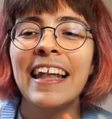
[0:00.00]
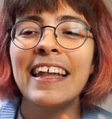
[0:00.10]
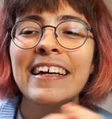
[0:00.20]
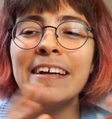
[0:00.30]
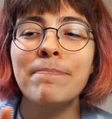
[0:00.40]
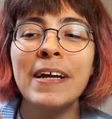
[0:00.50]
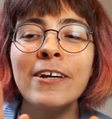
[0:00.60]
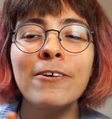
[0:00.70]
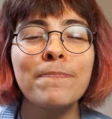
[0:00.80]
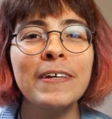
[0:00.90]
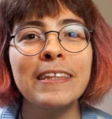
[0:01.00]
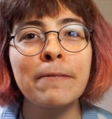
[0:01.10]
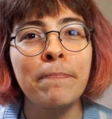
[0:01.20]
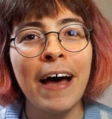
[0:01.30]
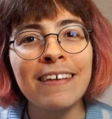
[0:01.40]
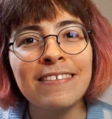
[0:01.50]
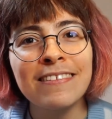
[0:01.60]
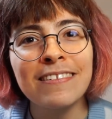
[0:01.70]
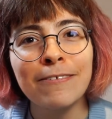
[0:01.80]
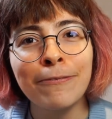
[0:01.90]
Like, it may not be the best
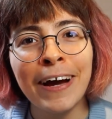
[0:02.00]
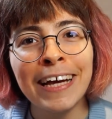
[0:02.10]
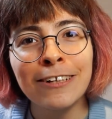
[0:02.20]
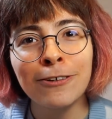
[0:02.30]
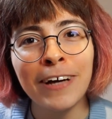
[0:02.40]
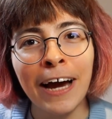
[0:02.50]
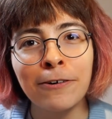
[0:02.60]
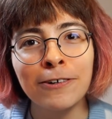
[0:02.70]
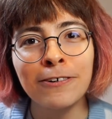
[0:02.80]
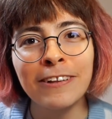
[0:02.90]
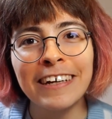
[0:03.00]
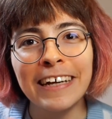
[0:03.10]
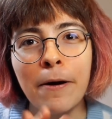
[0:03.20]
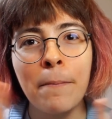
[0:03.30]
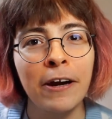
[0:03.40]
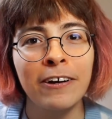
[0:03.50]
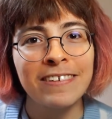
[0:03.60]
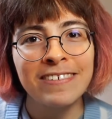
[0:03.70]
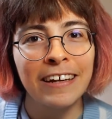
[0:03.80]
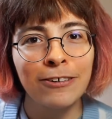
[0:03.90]
way to counter like
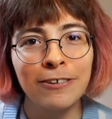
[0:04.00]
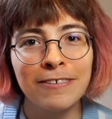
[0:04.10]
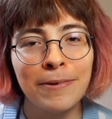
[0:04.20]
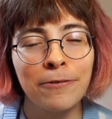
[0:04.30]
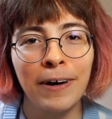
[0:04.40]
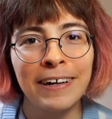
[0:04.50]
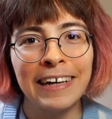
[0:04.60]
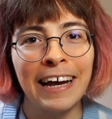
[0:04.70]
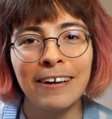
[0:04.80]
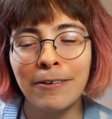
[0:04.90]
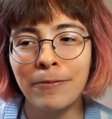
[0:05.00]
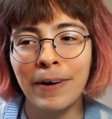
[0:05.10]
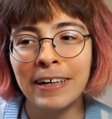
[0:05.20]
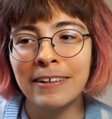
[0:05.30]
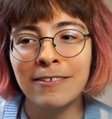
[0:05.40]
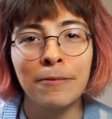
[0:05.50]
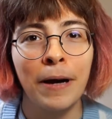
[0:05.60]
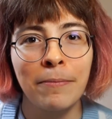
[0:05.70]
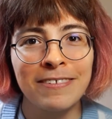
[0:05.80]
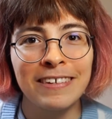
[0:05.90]
Americacentrism and white
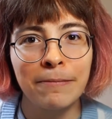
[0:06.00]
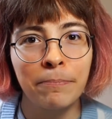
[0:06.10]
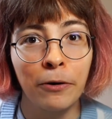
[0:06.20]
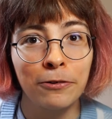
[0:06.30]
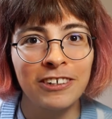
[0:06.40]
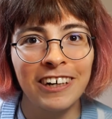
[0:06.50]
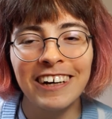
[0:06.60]
supremacy bullshit,